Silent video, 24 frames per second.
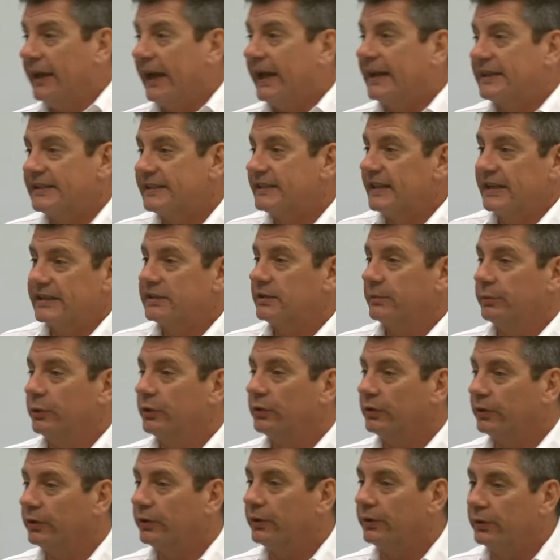
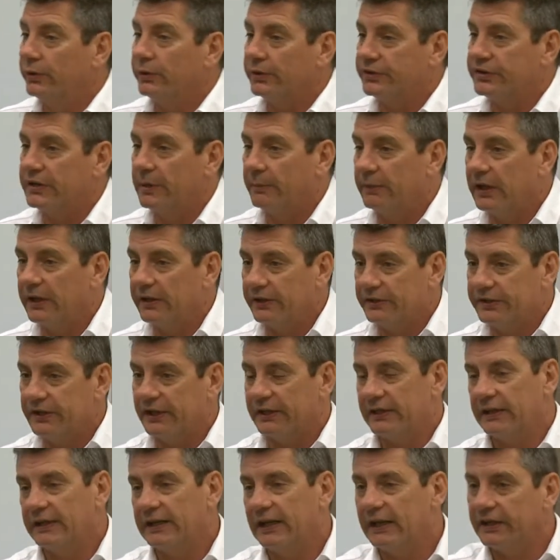accessible or some other
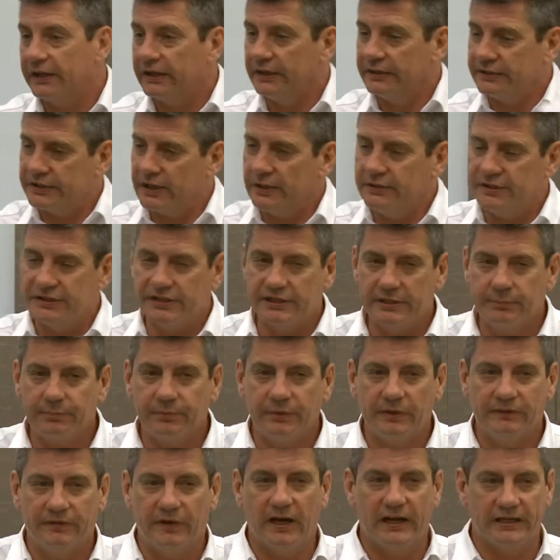technicality. So
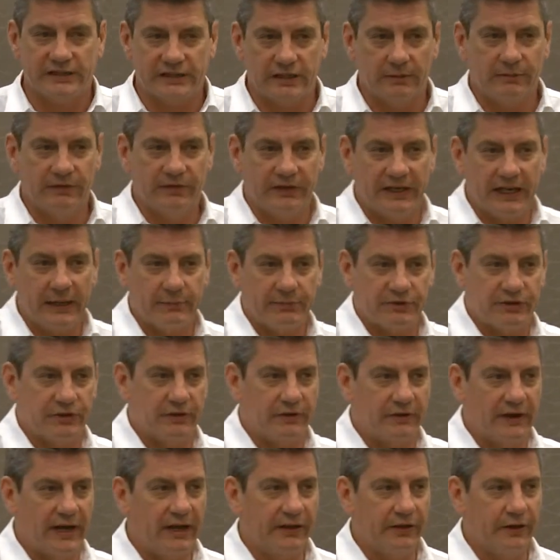simplifying some of the apps that
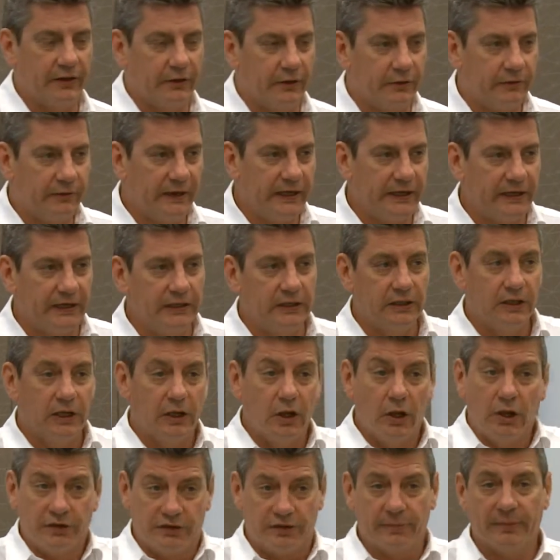are out there already
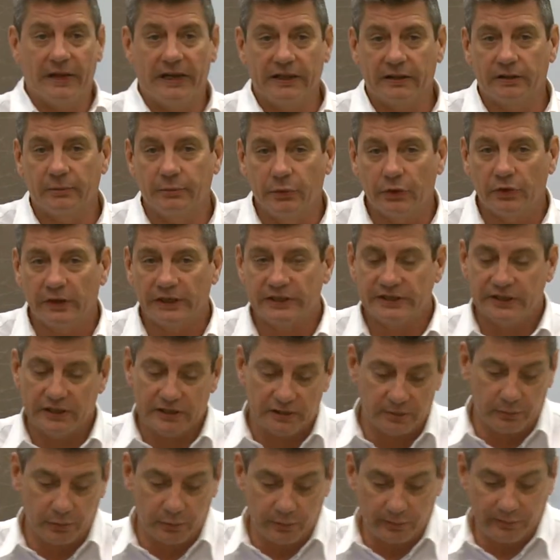to make them more
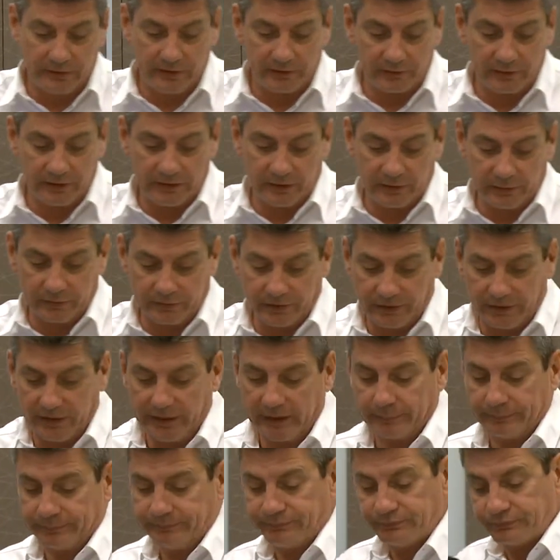accessible would be a really good
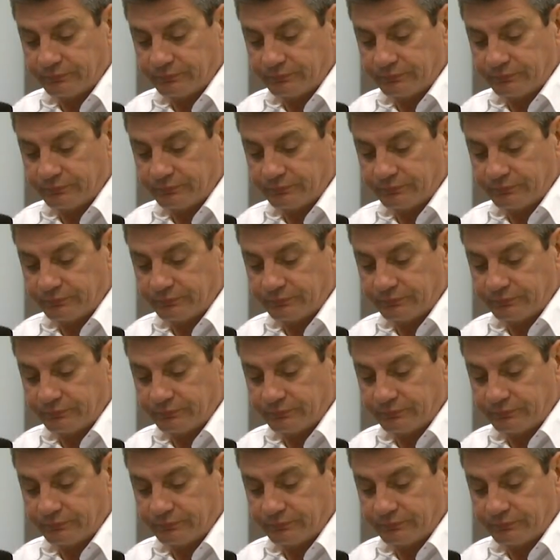thing.